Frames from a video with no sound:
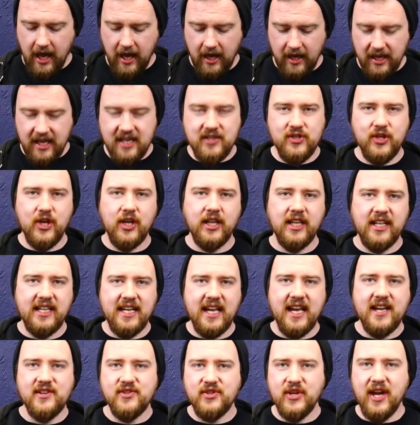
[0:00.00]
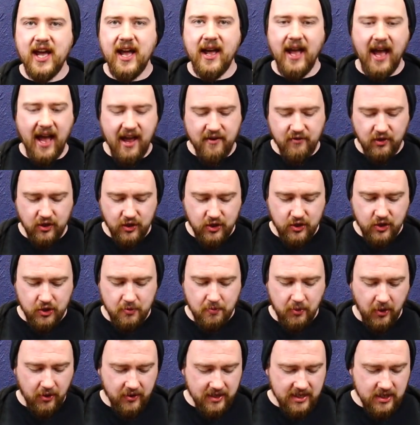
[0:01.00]
It's early days yet. I've only
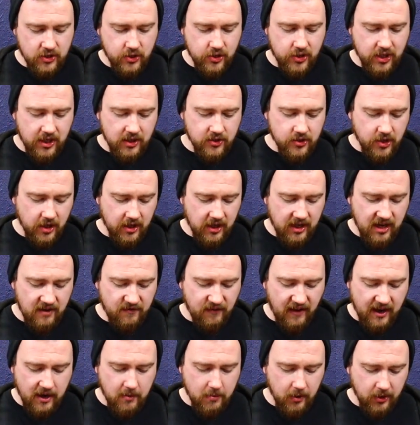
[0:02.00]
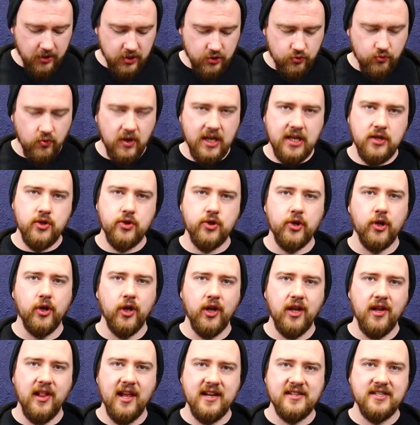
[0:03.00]
just put these strings on, and if anybody's restrung a
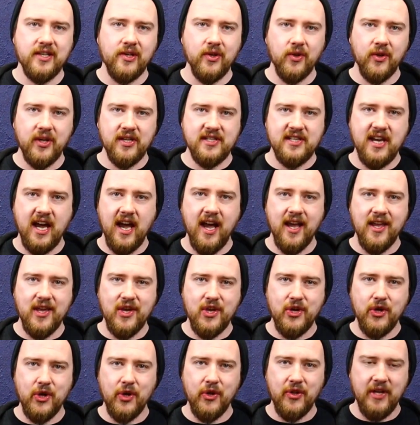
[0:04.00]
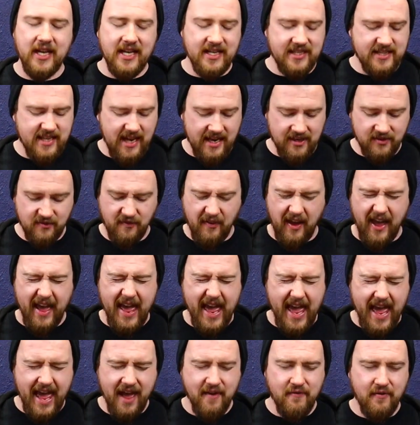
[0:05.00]
classical guitar, you know that it takes
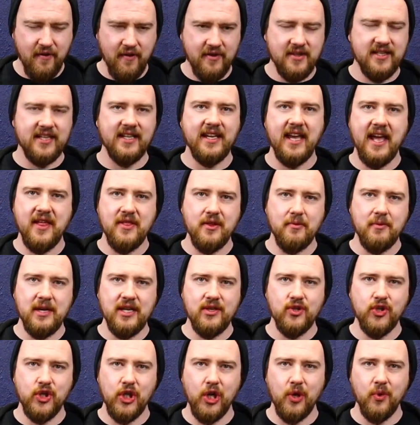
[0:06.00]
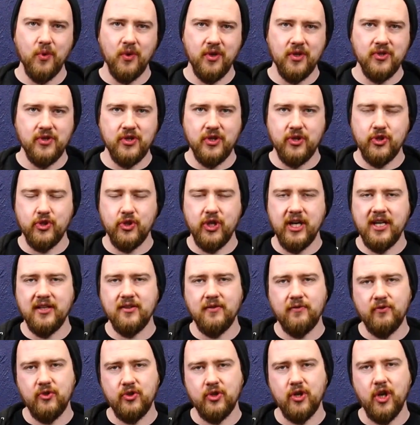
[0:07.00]
forever to get them in tune because the strings
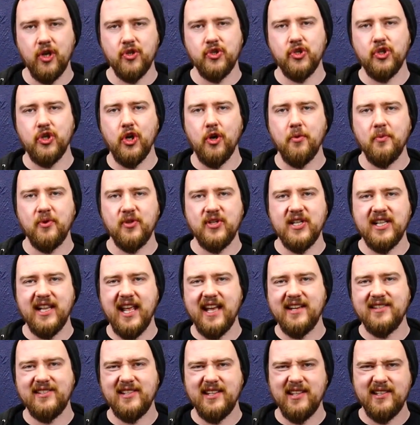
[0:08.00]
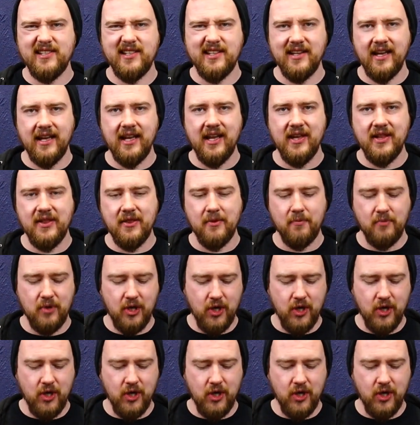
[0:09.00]
have just got so much elasticity in them.